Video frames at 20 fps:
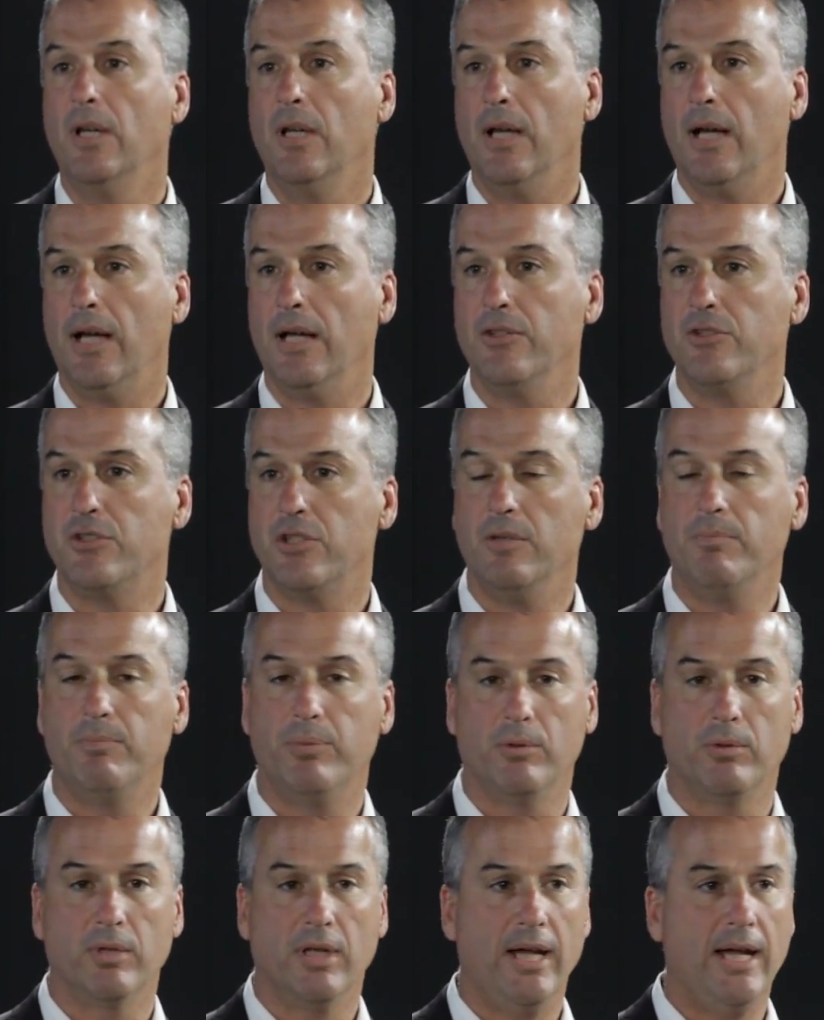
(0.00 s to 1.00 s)
and she
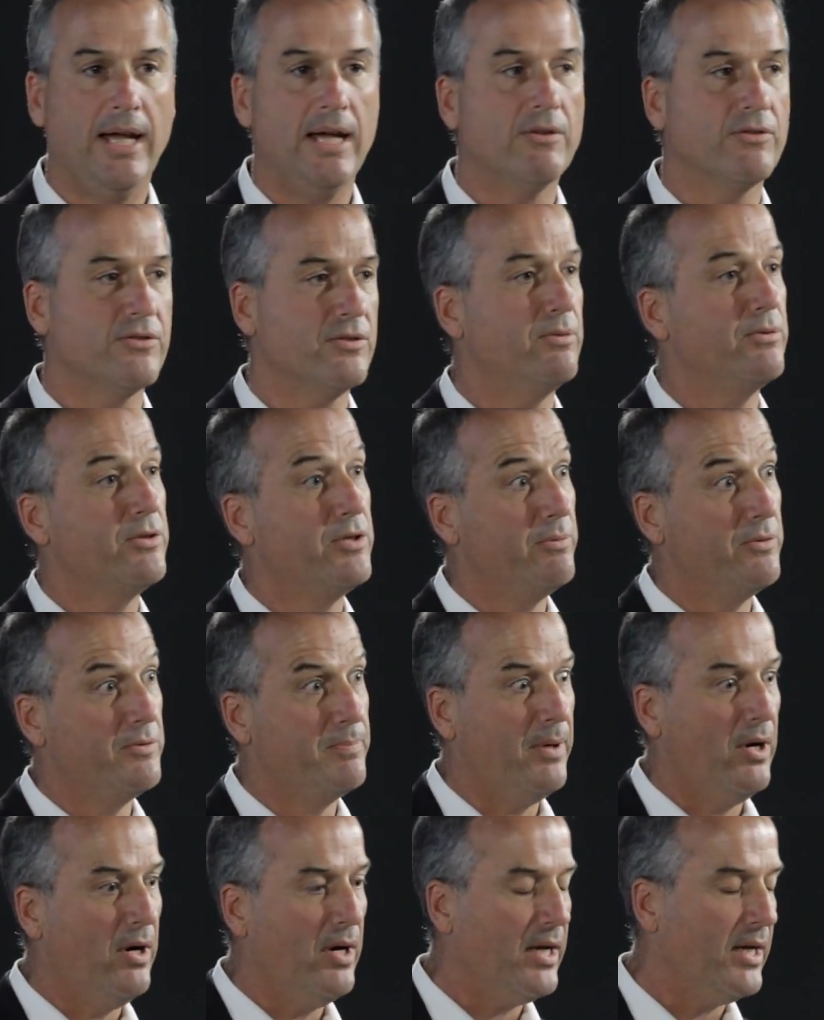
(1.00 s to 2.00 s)
bought a house, or she was
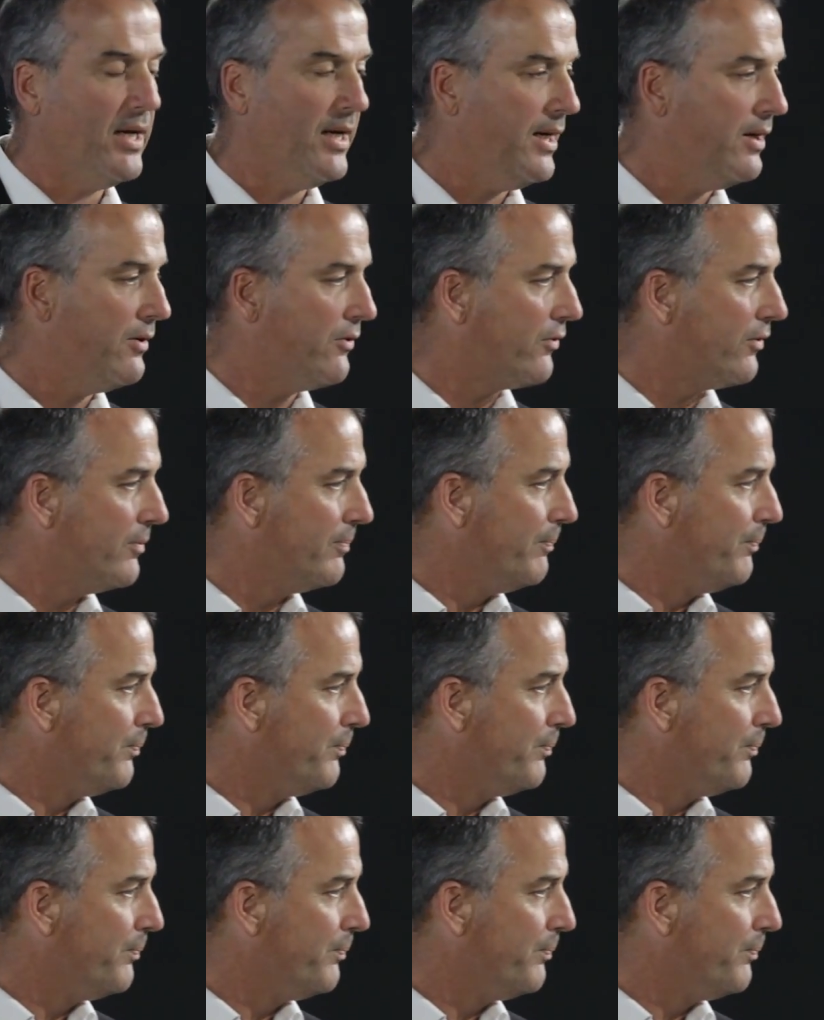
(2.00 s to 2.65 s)
buying a house.